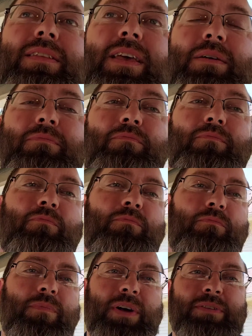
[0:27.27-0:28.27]
it
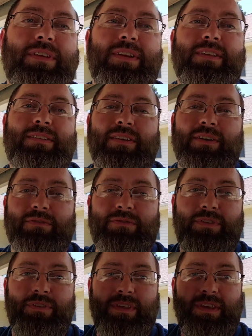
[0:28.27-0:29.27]
melted itself
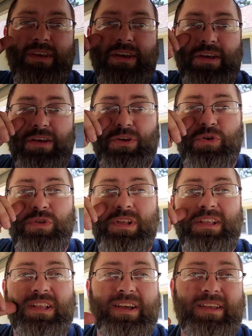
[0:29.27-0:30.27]
to the
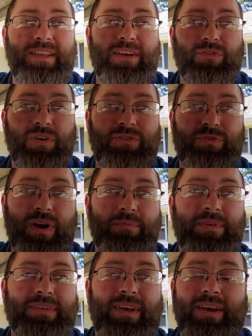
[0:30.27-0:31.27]
cooling line that runs right
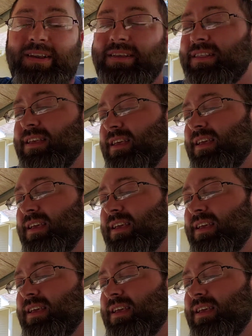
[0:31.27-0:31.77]
beside it